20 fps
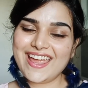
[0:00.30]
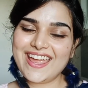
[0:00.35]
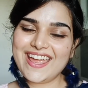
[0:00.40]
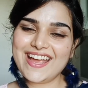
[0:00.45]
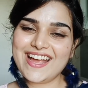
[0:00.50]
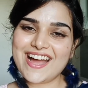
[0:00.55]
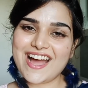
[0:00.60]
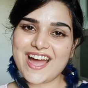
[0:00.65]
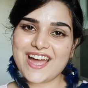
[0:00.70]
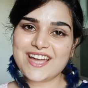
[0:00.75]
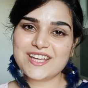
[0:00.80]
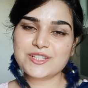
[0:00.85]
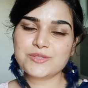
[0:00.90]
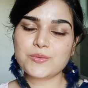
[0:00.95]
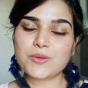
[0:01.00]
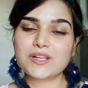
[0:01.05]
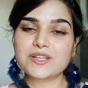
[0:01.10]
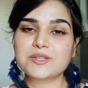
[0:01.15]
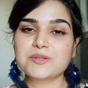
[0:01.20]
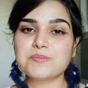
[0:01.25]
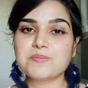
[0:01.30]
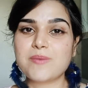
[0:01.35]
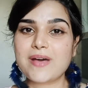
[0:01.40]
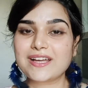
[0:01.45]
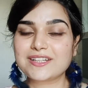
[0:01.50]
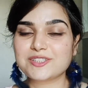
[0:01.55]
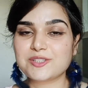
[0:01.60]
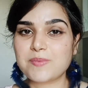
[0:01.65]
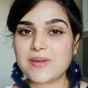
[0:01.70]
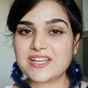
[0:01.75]
Guys, welcome
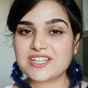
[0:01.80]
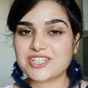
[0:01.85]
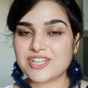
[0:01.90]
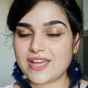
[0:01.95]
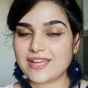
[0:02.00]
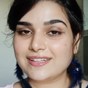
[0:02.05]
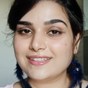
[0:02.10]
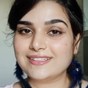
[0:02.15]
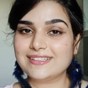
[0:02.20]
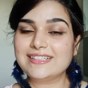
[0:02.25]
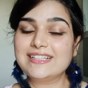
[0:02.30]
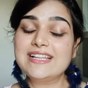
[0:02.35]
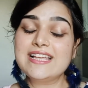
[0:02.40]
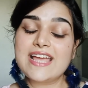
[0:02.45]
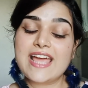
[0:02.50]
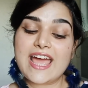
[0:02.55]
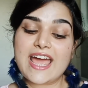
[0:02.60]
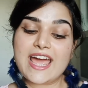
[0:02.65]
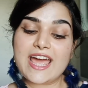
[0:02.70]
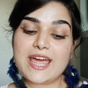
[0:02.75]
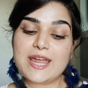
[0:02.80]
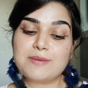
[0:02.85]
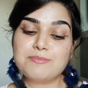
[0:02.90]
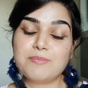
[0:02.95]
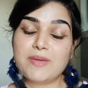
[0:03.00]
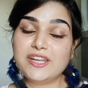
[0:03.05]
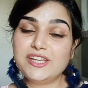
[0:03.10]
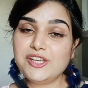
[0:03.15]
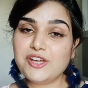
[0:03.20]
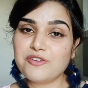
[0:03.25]
back to my channel. And
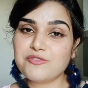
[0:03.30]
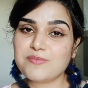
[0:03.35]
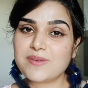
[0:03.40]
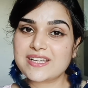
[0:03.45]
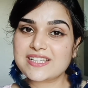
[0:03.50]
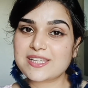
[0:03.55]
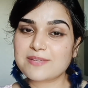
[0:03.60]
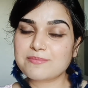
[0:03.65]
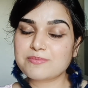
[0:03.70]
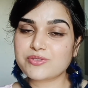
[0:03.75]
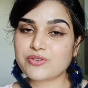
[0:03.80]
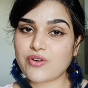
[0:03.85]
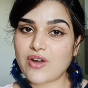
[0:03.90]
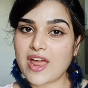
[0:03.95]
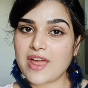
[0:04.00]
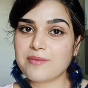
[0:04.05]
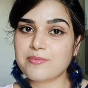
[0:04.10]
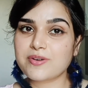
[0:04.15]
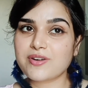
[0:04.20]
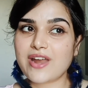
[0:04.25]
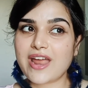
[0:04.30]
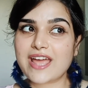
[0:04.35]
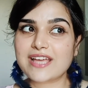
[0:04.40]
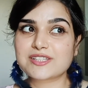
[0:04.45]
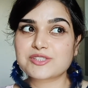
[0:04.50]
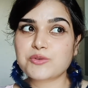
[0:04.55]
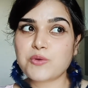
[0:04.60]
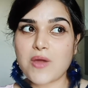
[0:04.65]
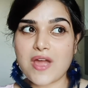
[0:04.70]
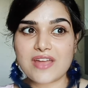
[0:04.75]
many of my subscribers
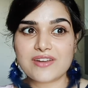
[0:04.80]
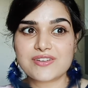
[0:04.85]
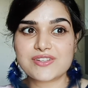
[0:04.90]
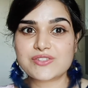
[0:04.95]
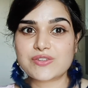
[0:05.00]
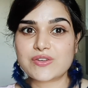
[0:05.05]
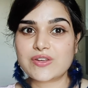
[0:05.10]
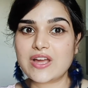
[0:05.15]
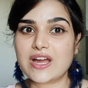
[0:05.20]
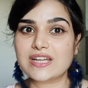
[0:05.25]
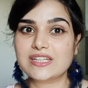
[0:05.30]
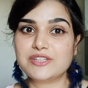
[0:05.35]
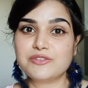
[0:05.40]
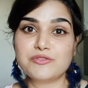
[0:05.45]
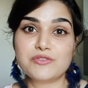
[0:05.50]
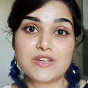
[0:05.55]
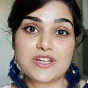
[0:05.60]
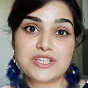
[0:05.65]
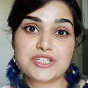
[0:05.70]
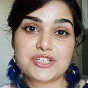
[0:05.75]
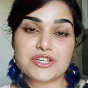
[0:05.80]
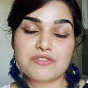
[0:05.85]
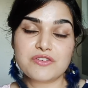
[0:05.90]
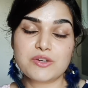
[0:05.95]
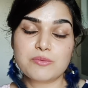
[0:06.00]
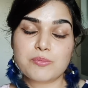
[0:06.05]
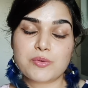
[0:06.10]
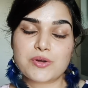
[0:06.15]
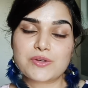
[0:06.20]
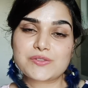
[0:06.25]
has queries regarding face
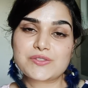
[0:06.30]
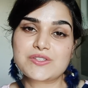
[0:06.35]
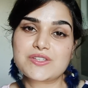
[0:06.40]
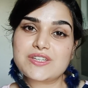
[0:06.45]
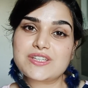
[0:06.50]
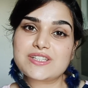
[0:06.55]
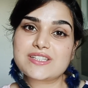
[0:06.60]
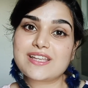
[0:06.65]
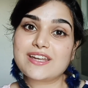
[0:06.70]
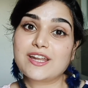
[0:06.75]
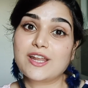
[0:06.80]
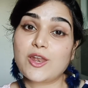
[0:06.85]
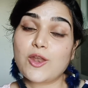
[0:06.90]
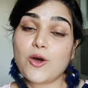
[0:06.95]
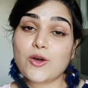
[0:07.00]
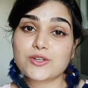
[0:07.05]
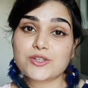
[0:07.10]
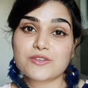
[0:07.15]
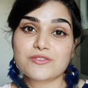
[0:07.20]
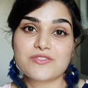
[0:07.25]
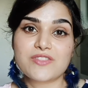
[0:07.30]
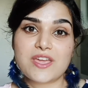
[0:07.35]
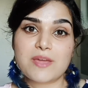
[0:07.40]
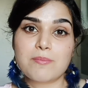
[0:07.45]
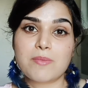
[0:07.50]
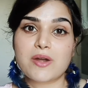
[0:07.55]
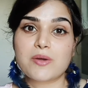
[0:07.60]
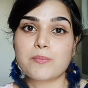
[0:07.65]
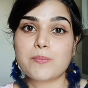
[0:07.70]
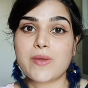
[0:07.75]
shaving process, and a lot of
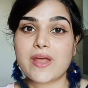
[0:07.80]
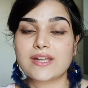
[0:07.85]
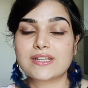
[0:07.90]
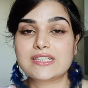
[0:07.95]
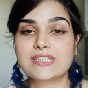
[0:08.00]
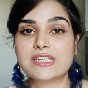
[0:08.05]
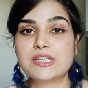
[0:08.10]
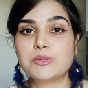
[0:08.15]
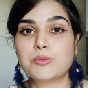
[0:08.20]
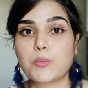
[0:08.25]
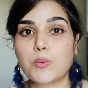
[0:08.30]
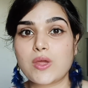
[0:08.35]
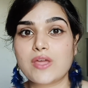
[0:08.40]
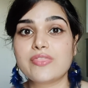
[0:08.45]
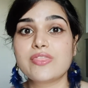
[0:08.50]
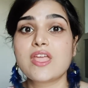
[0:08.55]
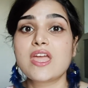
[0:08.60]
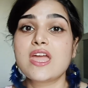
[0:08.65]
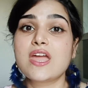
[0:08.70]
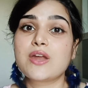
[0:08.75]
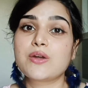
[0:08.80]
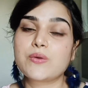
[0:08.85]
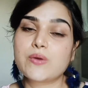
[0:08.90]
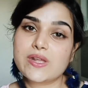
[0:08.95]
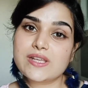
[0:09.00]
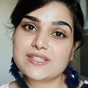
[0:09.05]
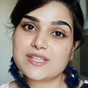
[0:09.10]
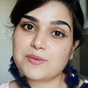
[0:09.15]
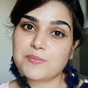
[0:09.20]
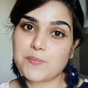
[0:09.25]
them are battling with
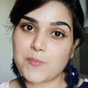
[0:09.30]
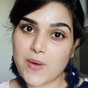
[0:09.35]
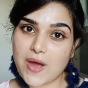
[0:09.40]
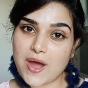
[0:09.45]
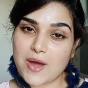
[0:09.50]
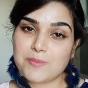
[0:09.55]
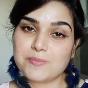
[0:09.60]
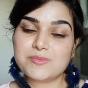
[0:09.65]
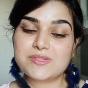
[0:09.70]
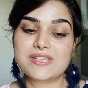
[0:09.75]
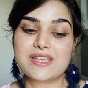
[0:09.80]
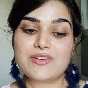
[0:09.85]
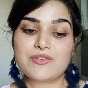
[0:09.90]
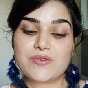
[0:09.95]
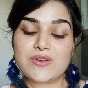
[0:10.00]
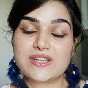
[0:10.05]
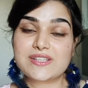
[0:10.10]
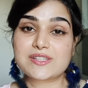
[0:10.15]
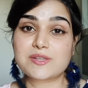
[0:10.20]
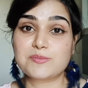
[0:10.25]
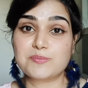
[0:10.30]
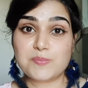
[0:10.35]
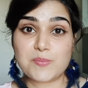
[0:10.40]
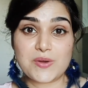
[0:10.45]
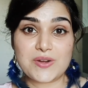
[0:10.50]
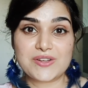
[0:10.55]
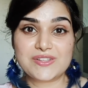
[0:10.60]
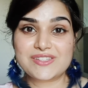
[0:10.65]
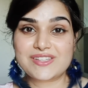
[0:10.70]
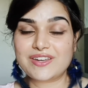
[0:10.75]
razor bumps and razor
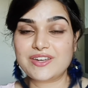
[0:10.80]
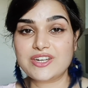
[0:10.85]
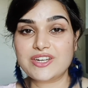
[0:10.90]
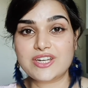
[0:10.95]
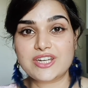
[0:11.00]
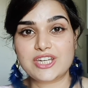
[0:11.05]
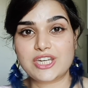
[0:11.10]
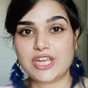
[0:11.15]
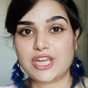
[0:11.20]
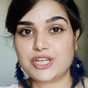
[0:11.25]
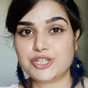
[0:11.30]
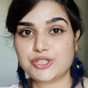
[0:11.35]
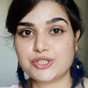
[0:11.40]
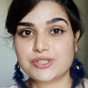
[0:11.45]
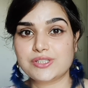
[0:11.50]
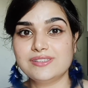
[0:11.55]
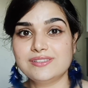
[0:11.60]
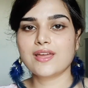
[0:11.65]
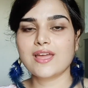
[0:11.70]
burns and irritation.